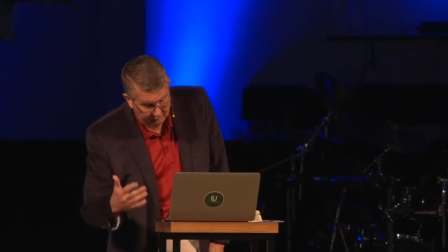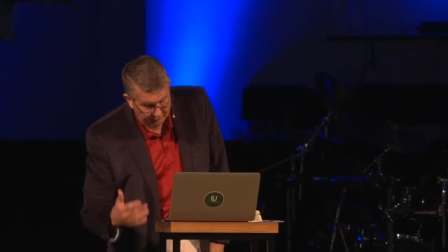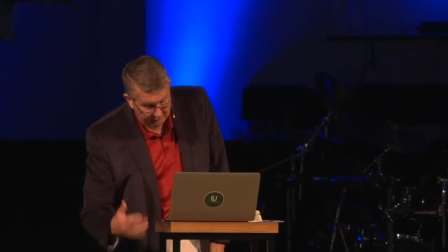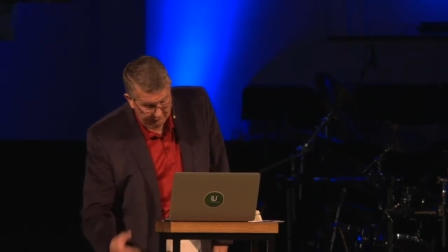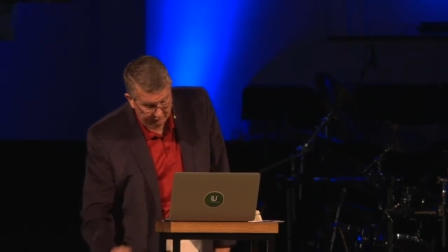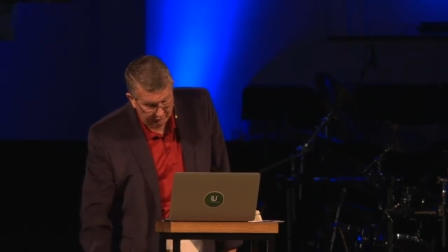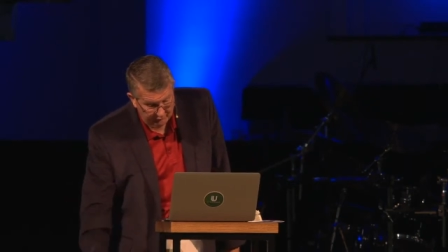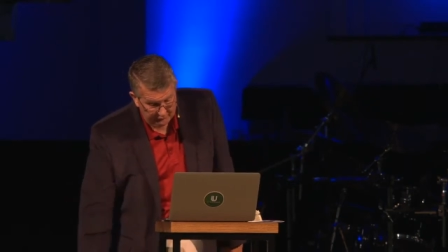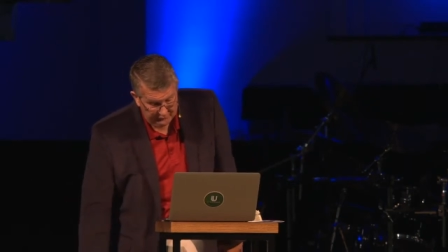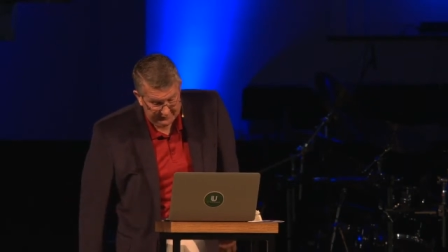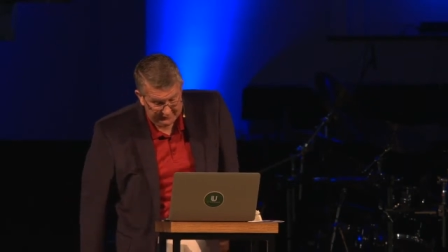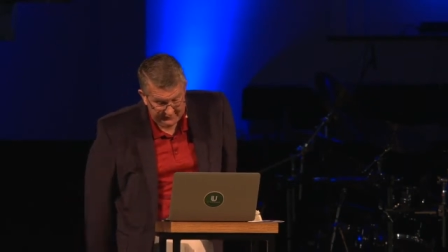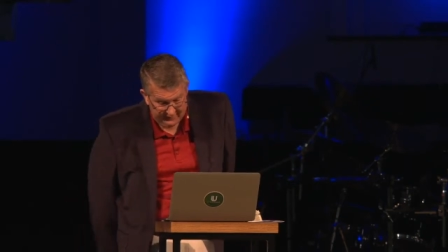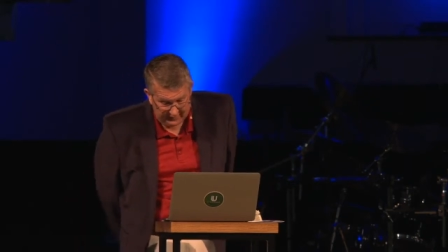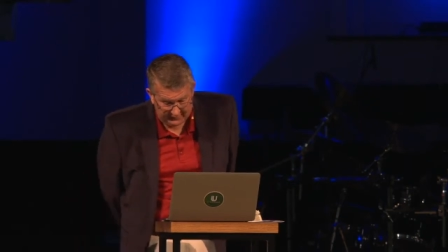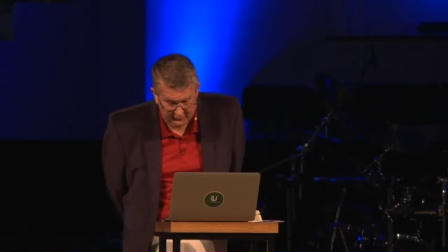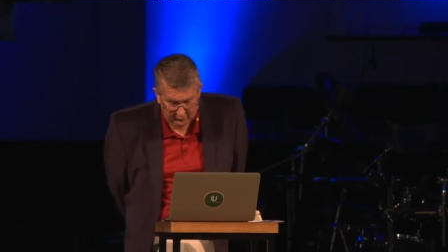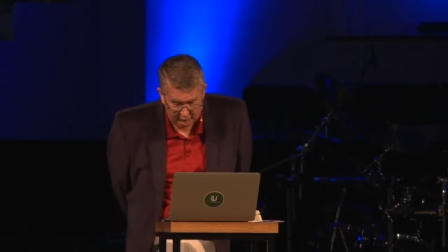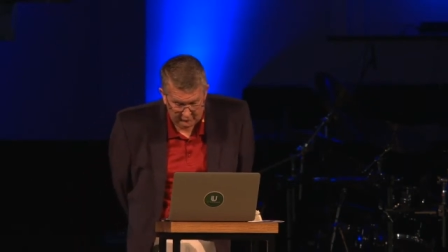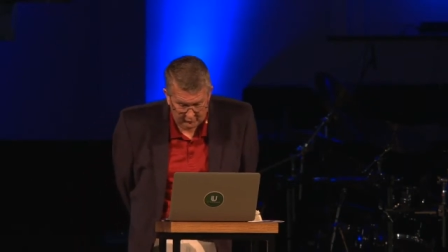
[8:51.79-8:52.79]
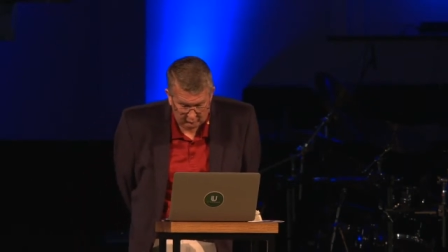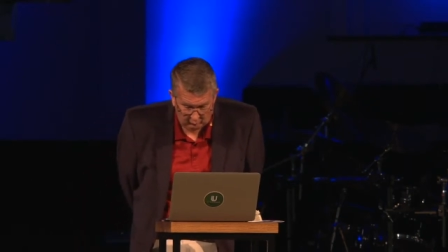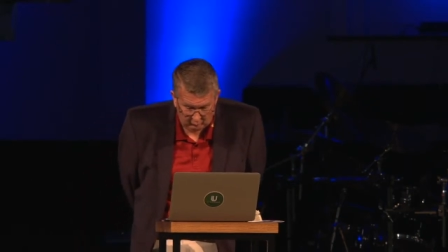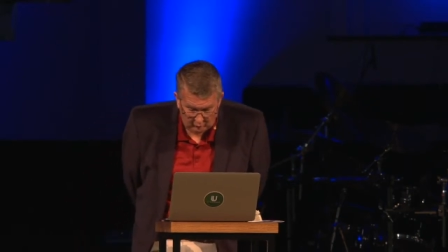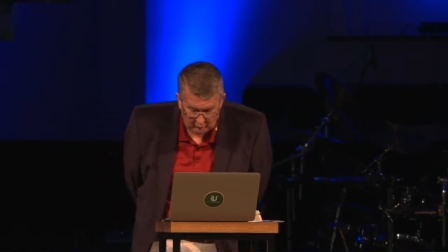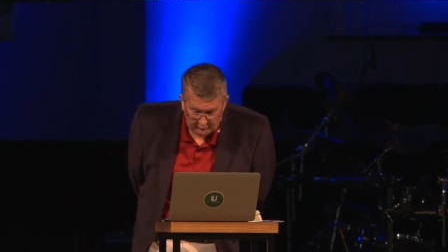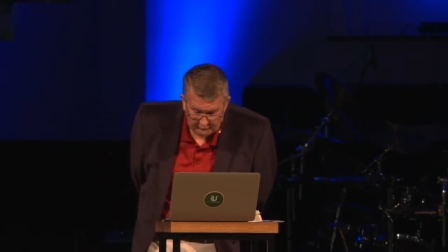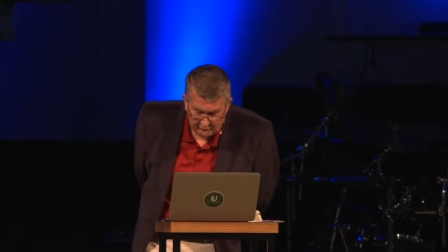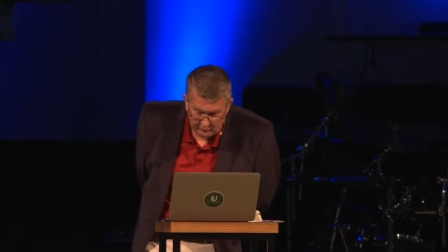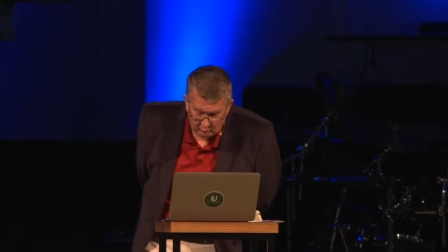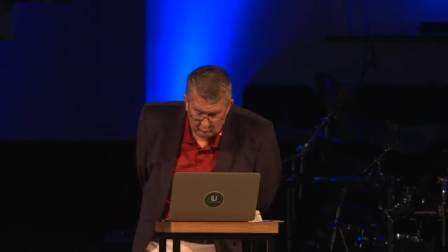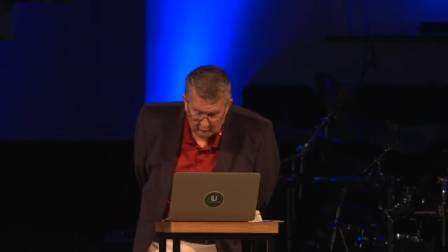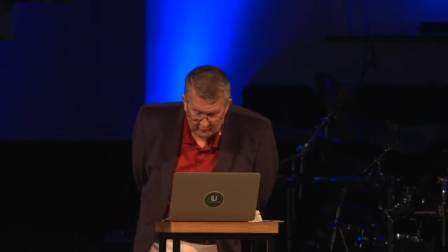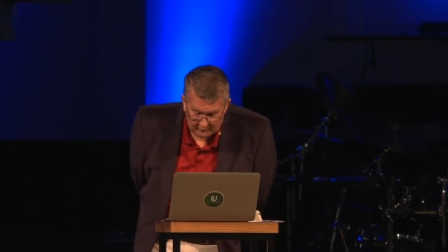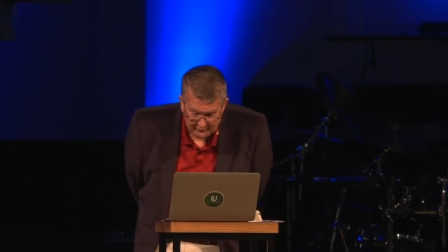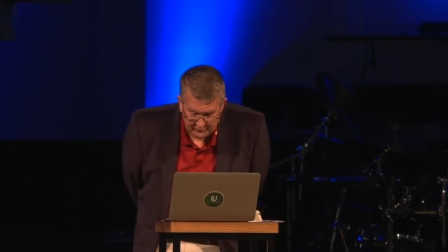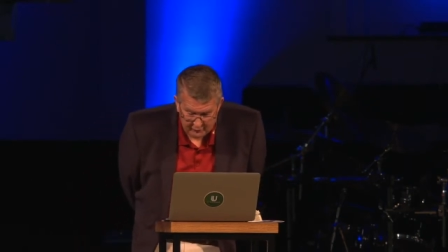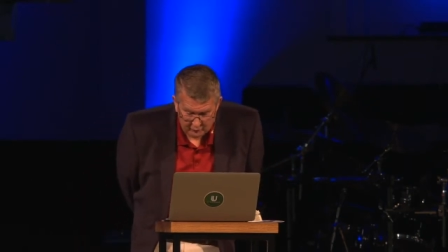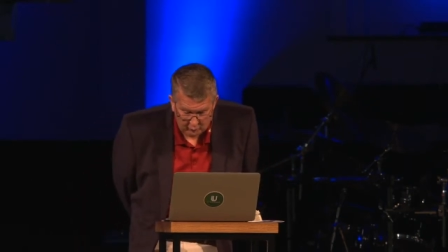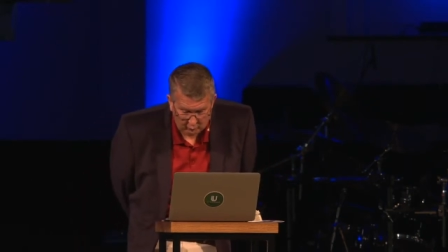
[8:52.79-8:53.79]
Verse 13 I know your works and where
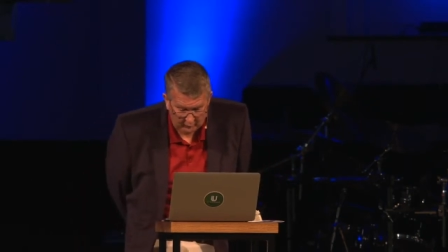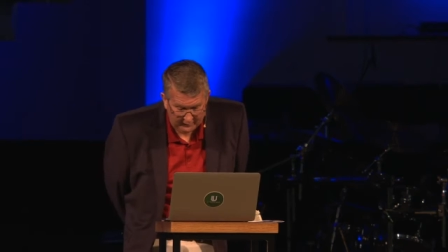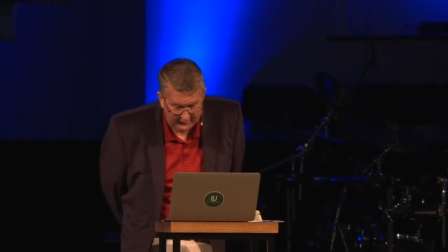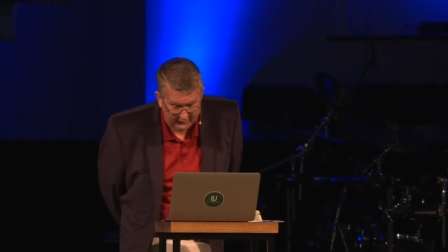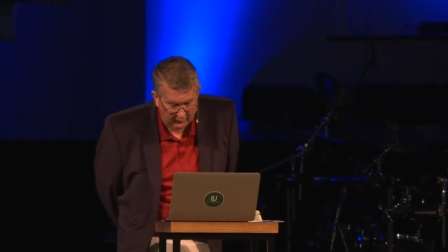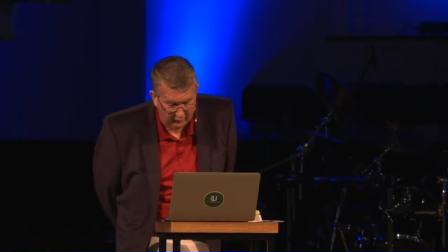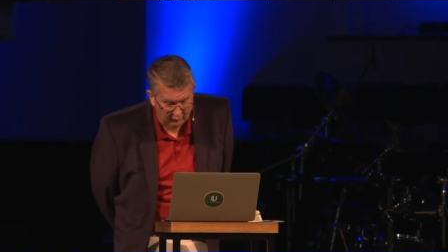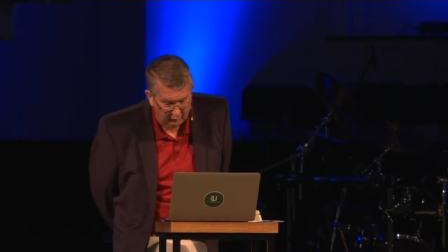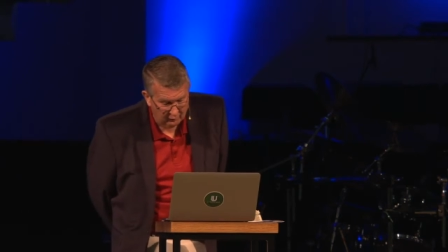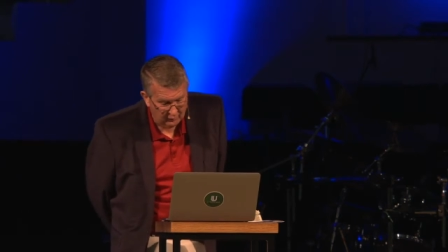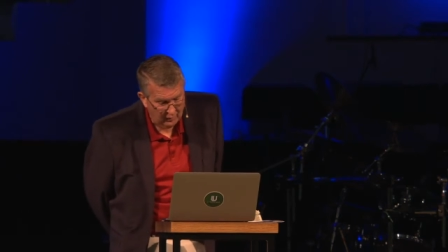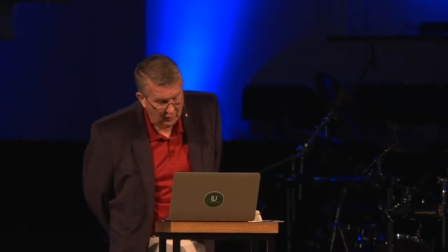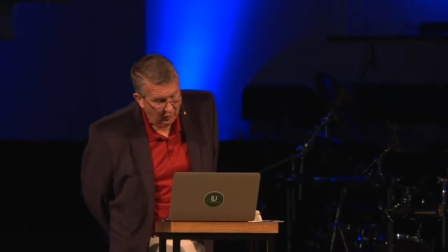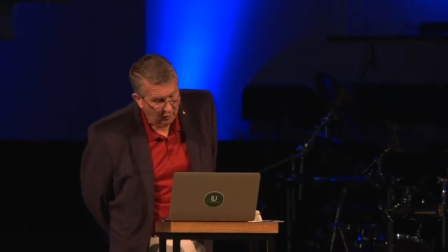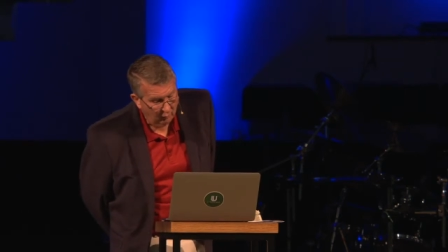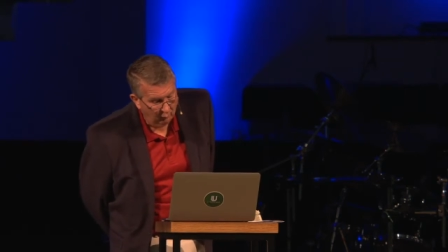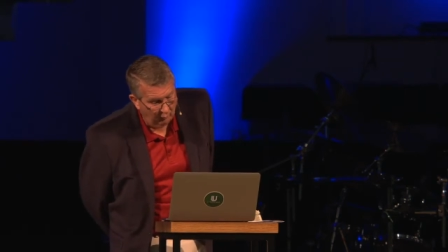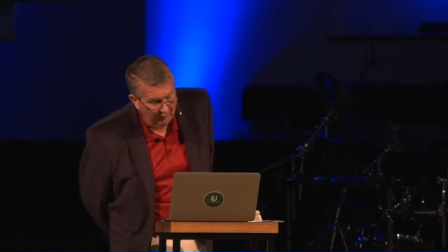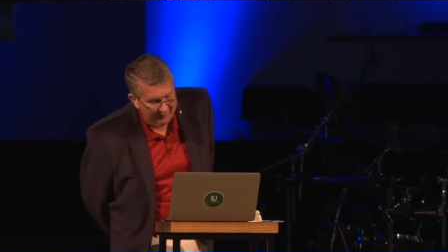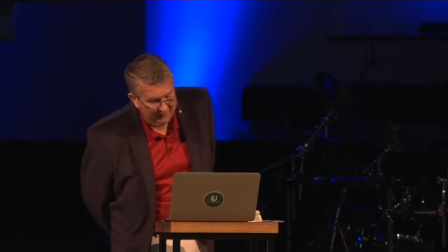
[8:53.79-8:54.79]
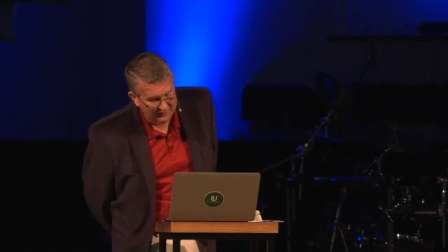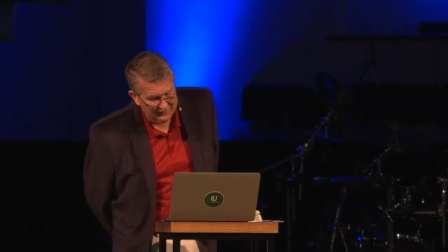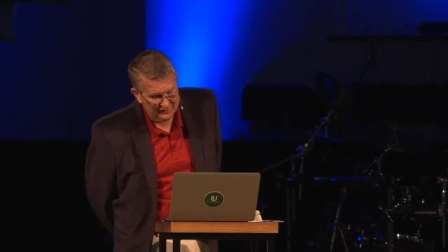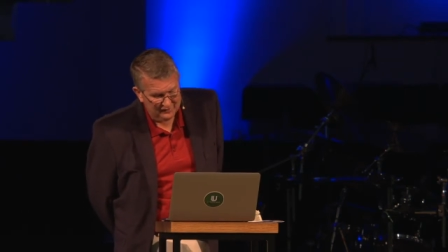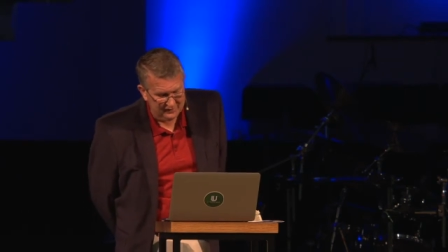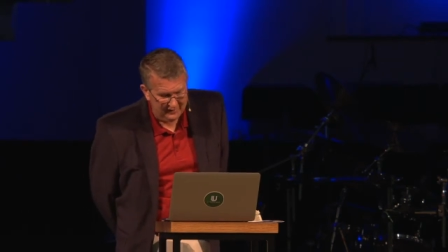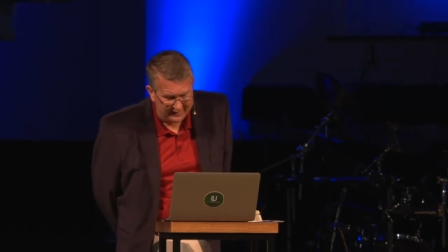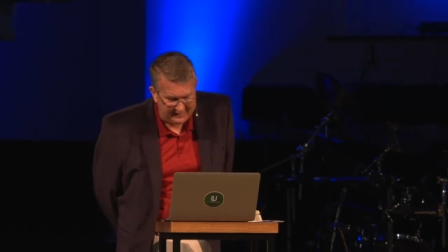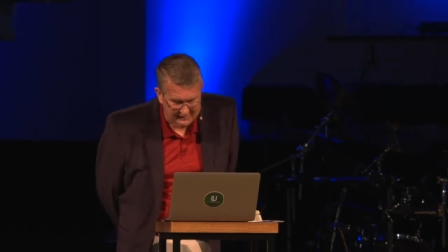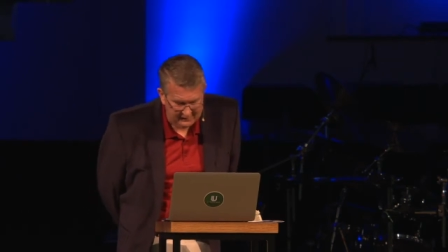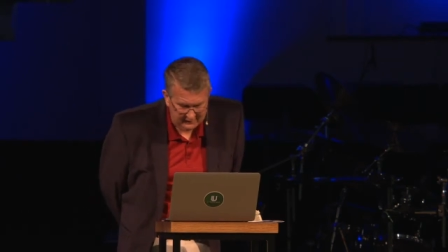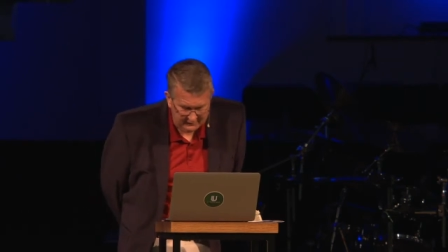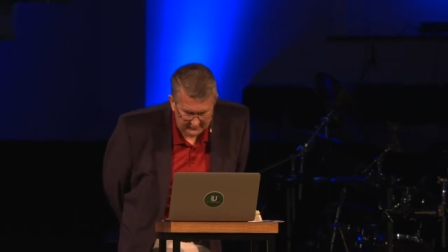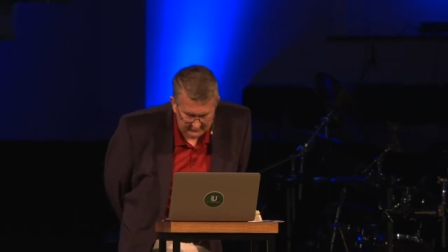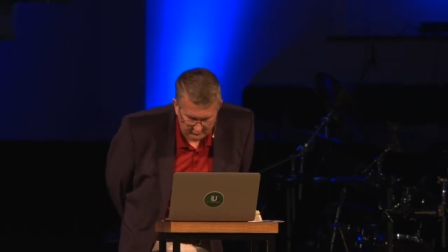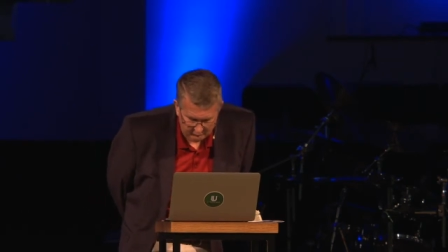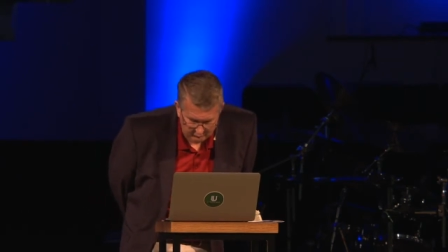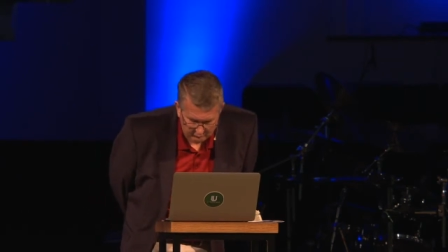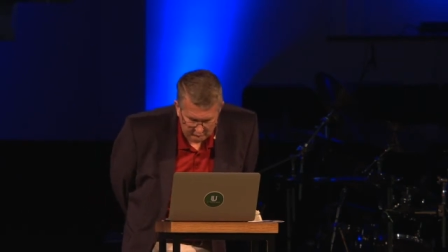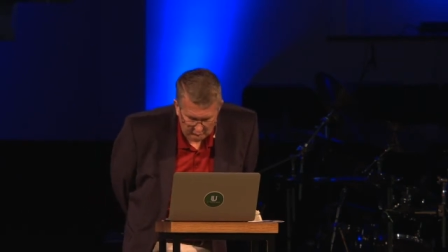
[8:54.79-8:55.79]
you dwell, where
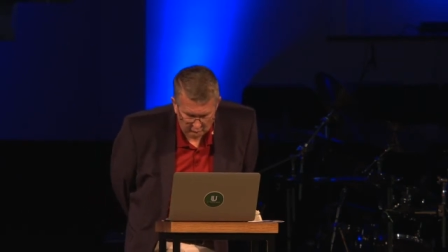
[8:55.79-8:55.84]
Satan's